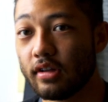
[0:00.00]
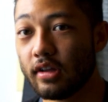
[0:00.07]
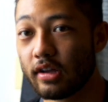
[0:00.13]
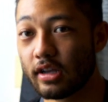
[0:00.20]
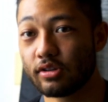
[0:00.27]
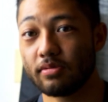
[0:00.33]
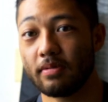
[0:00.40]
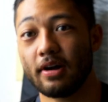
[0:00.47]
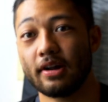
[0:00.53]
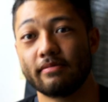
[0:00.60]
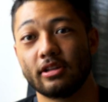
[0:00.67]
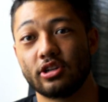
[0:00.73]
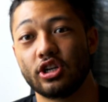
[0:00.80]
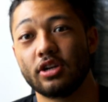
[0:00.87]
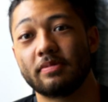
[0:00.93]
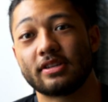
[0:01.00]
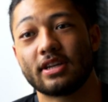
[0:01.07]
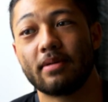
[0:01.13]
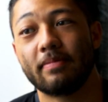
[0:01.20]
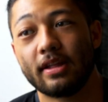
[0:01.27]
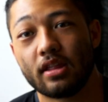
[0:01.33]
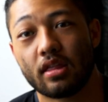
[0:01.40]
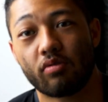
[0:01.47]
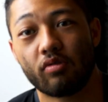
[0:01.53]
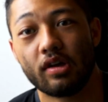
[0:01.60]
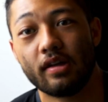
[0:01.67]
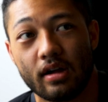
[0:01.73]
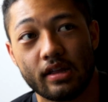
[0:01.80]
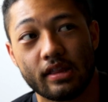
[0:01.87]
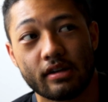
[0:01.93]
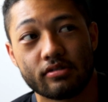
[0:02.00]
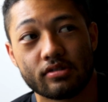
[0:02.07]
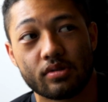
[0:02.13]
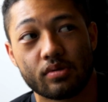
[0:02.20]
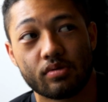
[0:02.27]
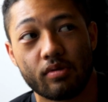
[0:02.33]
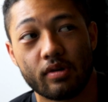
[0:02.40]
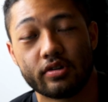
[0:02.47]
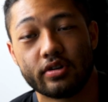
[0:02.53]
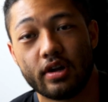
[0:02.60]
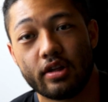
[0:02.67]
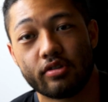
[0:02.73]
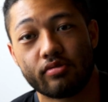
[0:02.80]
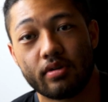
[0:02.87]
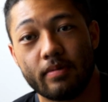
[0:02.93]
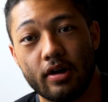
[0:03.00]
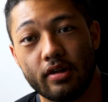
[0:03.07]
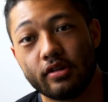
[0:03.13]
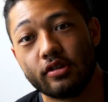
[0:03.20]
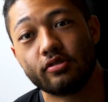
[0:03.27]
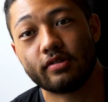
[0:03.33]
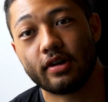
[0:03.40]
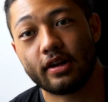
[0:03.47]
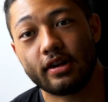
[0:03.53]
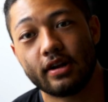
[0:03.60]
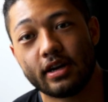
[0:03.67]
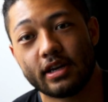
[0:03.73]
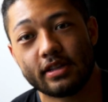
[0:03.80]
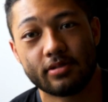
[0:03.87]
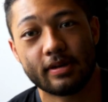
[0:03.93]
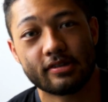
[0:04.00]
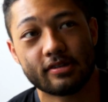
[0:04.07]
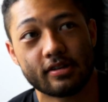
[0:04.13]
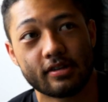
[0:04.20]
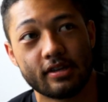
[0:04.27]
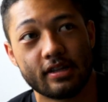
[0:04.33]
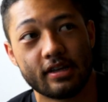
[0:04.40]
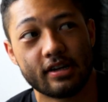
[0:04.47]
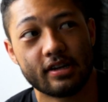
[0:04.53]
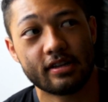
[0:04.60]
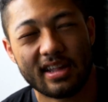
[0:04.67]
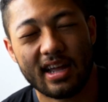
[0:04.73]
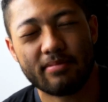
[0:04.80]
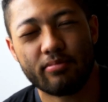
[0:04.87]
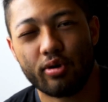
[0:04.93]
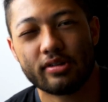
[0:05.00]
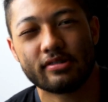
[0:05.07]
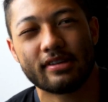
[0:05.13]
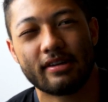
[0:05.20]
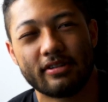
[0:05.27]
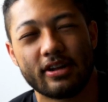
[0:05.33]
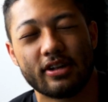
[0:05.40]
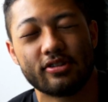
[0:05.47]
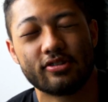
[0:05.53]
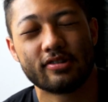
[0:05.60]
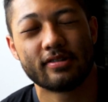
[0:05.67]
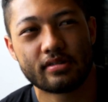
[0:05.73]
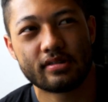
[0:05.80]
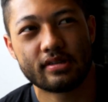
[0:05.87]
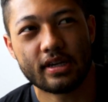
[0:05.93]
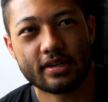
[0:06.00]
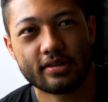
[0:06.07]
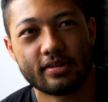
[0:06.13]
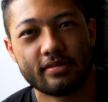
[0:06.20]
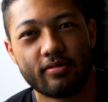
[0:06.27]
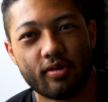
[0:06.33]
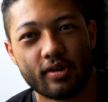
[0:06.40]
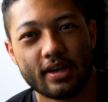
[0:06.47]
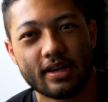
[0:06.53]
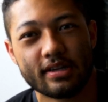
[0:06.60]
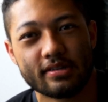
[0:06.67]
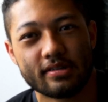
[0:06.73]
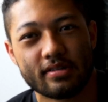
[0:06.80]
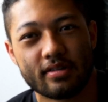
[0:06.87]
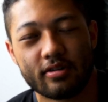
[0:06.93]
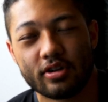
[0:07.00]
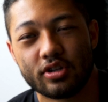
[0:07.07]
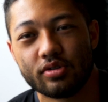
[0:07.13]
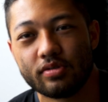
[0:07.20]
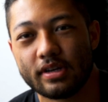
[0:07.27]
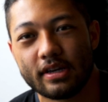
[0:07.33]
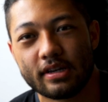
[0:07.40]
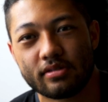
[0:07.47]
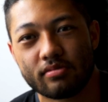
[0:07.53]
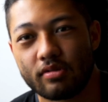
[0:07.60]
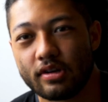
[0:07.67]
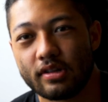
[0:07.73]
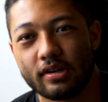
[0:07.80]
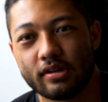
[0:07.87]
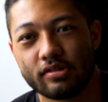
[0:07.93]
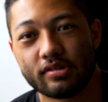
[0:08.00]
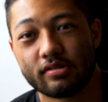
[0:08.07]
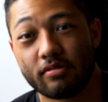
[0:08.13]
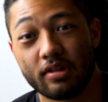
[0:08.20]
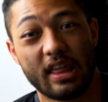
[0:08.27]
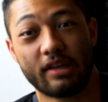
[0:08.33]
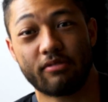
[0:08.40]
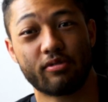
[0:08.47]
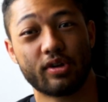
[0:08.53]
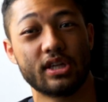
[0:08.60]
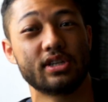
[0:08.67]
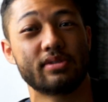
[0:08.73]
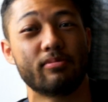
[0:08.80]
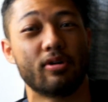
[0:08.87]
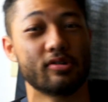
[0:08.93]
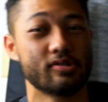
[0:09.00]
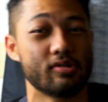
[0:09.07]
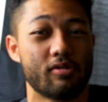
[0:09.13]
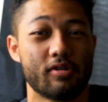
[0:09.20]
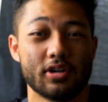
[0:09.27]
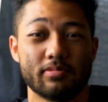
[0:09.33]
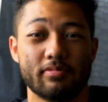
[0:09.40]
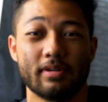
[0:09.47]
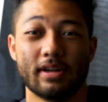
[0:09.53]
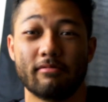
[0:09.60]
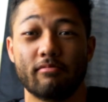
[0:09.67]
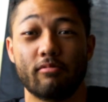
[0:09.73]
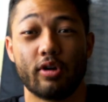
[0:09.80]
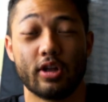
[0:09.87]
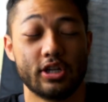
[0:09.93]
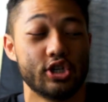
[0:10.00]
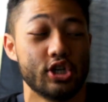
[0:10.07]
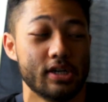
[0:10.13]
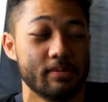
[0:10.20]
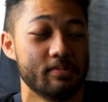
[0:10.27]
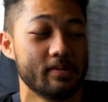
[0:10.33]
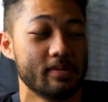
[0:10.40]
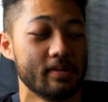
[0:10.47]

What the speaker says: because we bought him the cheapest iPad, I think it was $300 when we bought it, the $299. It's basically the 9.7-inch, 64 gigs, 32 gigs, one of those. They're like really small storage, but really cheap.